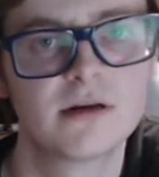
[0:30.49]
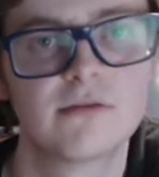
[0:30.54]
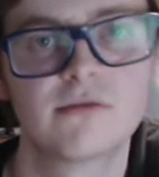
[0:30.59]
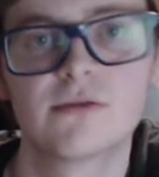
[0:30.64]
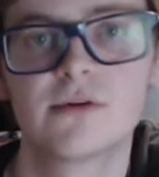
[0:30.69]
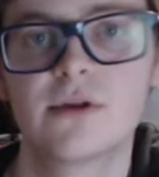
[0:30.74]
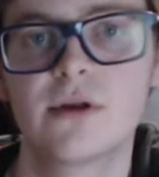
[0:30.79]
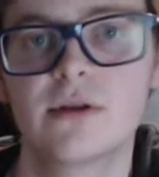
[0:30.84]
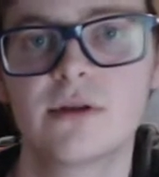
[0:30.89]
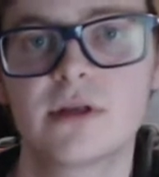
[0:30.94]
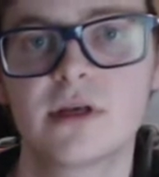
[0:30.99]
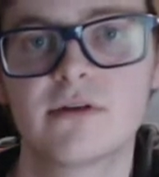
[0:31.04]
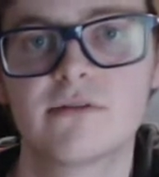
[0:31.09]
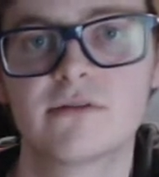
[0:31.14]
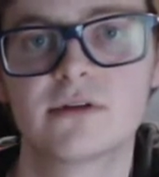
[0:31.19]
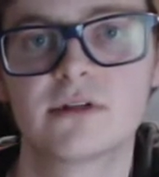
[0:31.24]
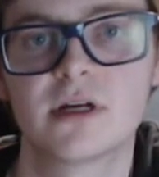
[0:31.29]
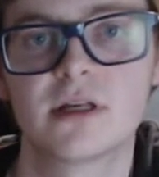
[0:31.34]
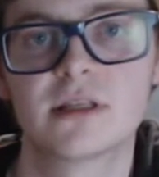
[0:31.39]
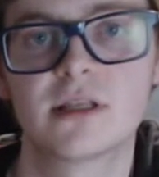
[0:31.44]
I've really only
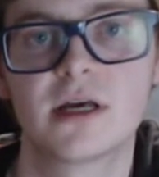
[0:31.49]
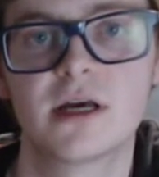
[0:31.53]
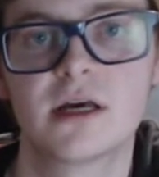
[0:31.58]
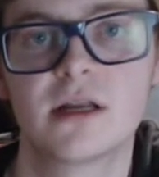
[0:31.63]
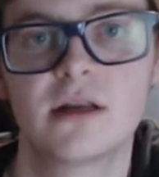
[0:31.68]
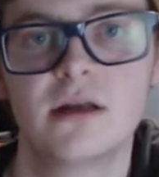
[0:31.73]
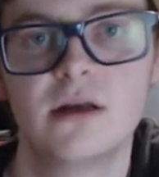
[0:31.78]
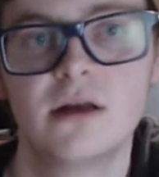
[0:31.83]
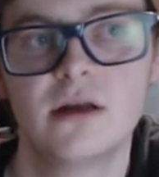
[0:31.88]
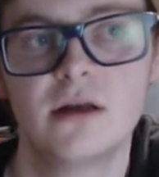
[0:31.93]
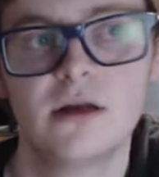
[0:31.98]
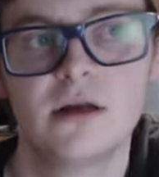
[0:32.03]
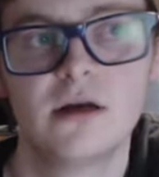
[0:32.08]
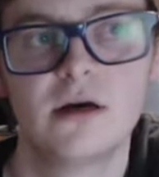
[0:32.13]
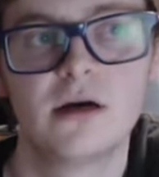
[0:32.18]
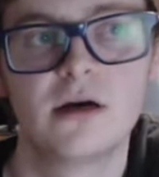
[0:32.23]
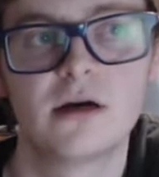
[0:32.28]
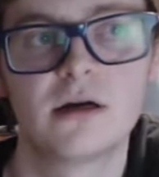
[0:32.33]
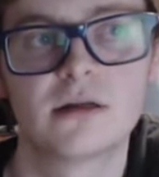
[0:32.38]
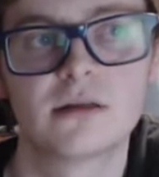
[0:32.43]
ever done that
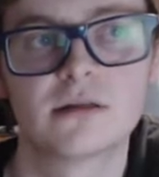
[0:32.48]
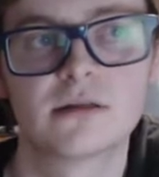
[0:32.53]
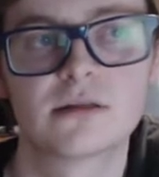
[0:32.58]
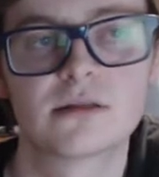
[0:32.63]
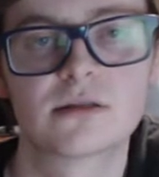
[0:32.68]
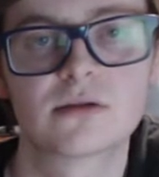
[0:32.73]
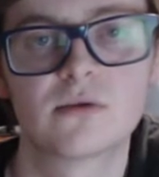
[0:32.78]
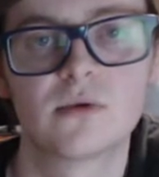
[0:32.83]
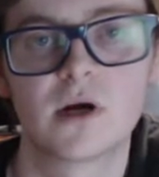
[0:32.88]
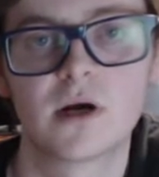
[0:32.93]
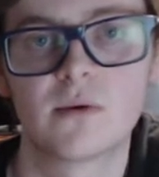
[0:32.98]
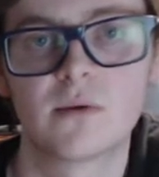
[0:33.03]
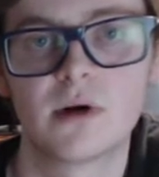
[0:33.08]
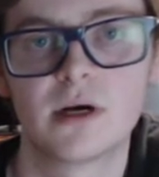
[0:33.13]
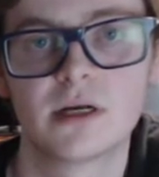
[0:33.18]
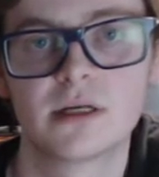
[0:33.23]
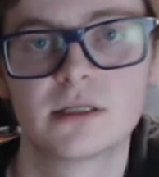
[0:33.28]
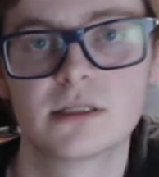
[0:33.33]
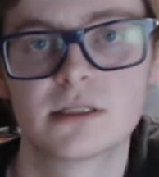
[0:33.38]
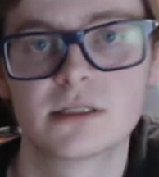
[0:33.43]
on
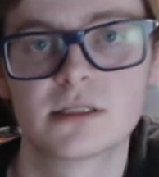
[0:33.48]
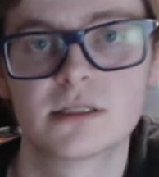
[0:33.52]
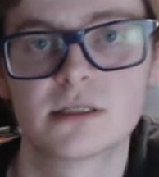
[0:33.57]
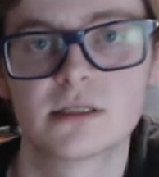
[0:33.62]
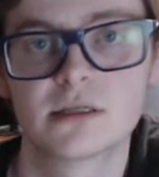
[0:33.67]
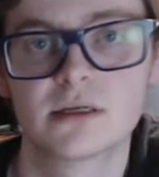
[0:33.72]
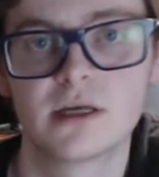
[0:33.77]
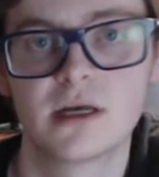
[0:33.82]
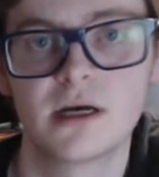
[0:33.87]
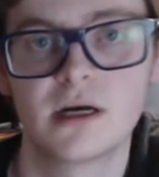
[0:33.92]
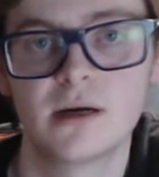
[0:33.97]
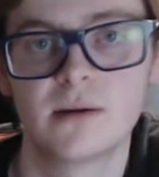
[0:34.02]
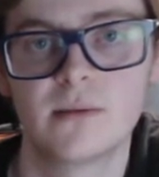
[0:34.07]
Square-1s,